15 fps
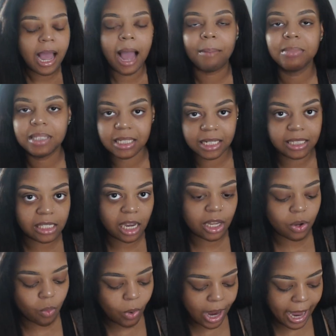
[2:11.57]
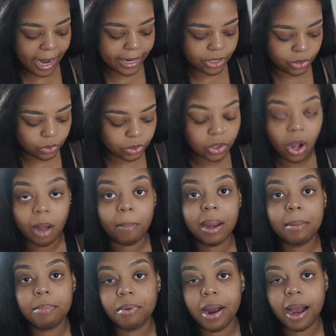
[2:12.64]
I'm just gonna tell you what I use on my
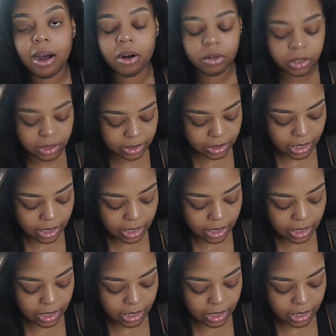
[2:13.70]
brows